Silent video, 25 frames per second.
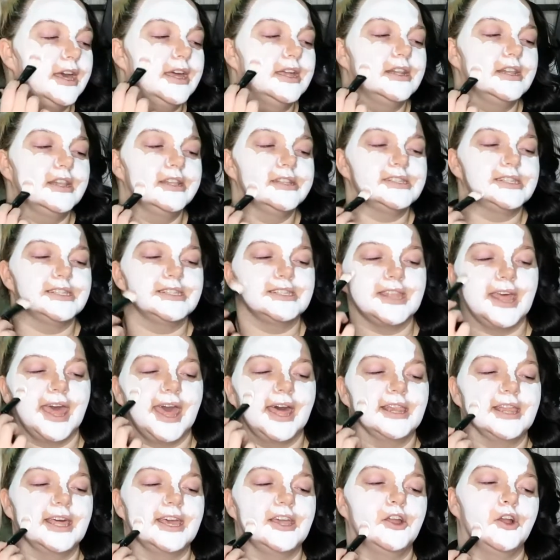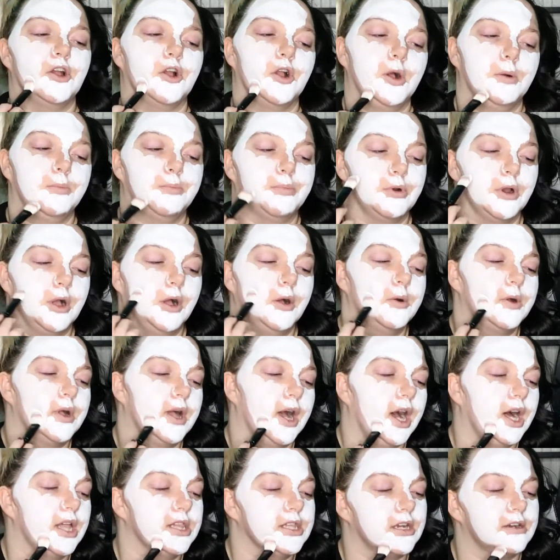And this is the LA Girl Pro
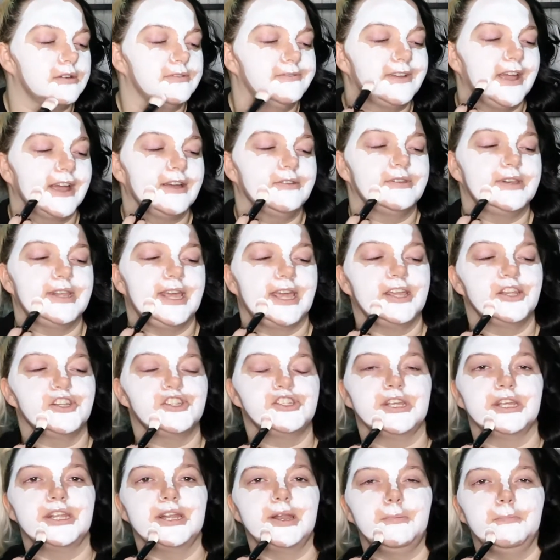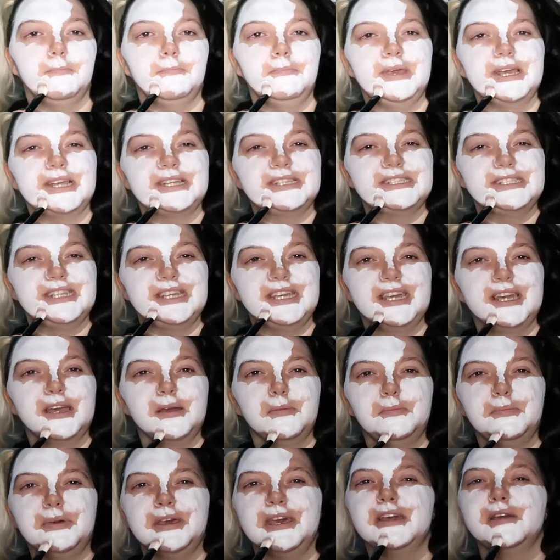Color Foundation Mixing
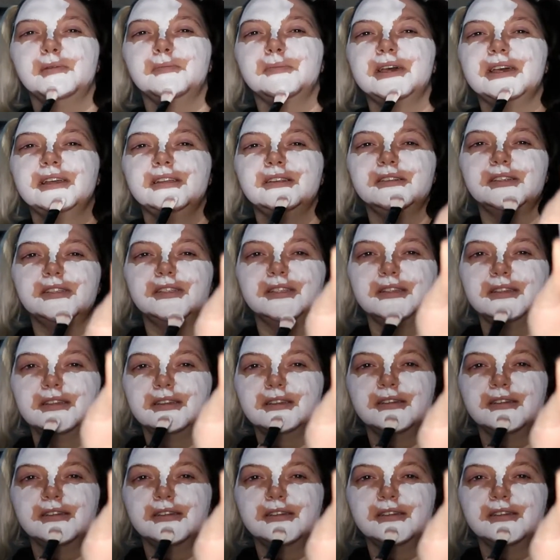Pigment.